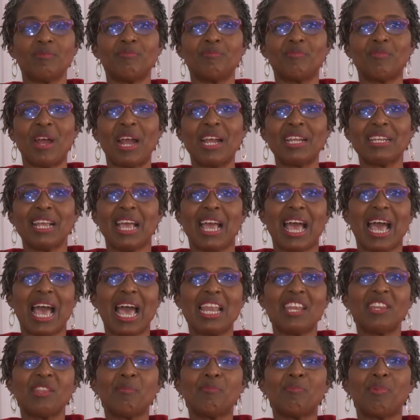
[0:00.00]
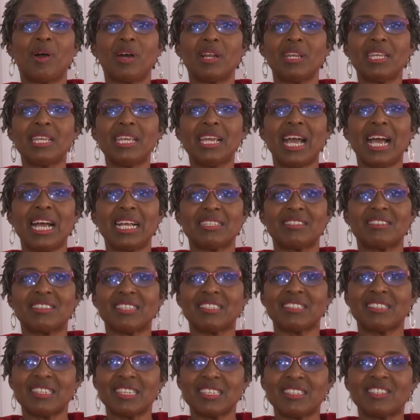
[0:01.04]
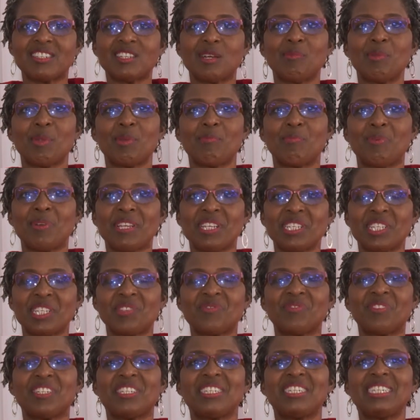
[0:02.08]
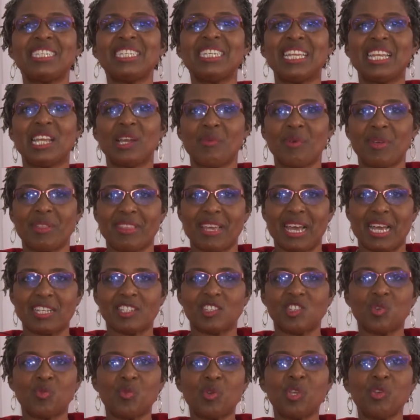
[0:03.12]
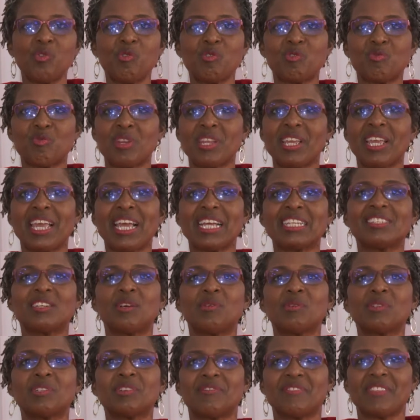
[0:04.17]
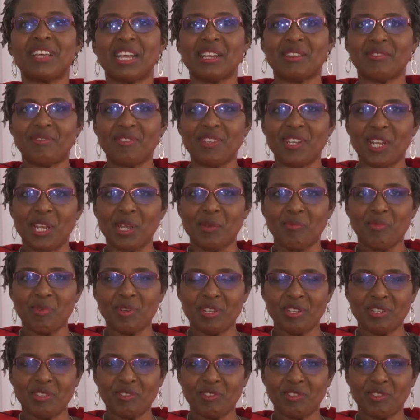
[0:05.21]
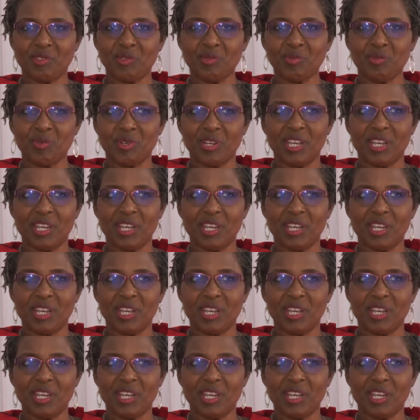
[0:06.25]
Right? And the body has a system in place for dealing with that. So we usually get out of that feeling pretty soon.